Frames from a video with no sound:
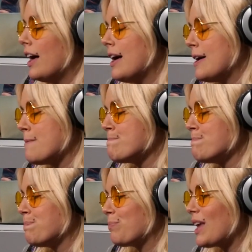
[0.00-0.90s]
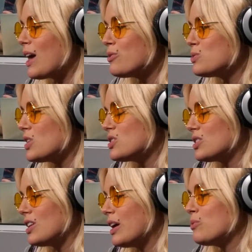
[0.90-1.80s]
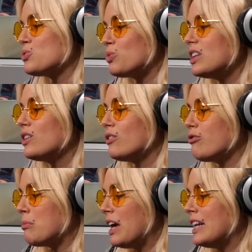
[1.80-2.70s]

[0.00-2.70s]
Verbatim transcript: um, it was just, it was really good for me.